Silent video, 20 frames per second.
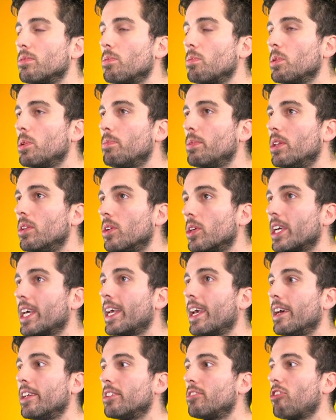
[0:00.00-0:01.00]
we will be looking
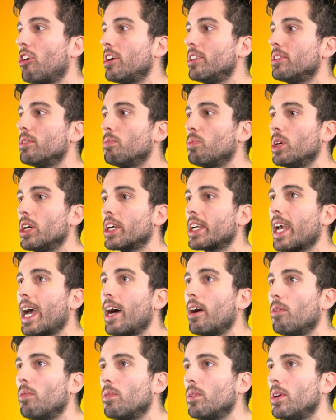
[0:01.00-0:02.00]
at trying to work
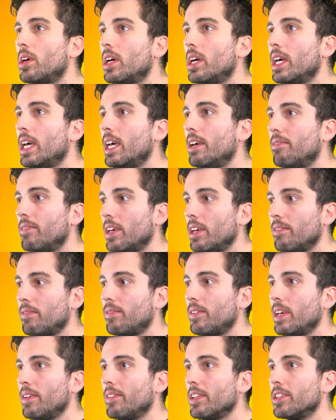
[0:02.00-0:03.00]
out if
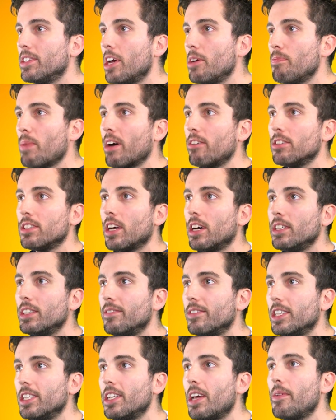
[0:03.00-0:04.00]
there's no parasites
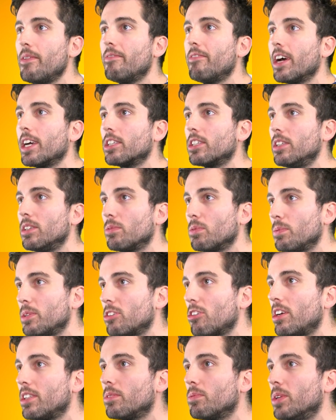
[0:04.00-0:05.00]
and no infections, we'll be
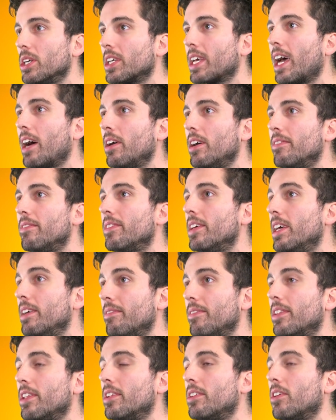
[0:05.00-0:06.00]
trying to work out if
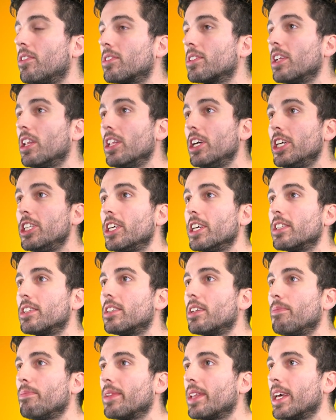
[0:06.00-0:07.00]
the dog's allergic to
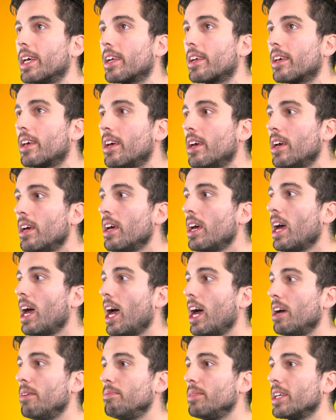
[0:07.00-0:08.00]
something.
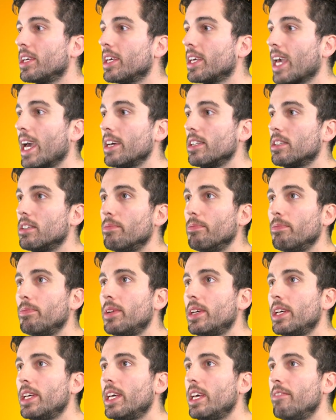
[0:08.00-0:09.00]
You can get some
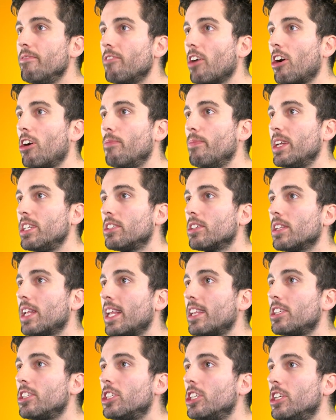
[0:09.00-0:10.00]
environmental
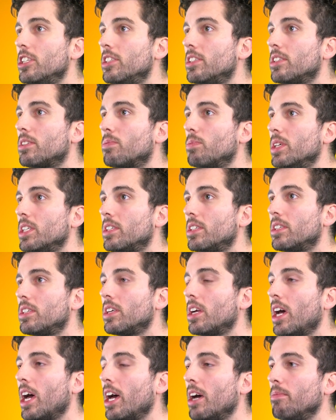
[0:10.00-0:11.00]
allergens, which
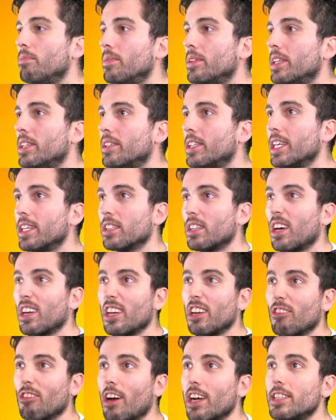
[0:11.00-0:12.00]
there's things like
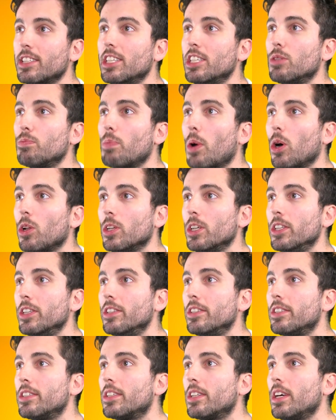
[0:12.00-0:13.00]
your grasses,
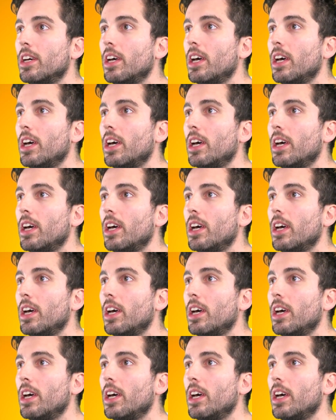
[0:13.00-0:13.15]
pollens,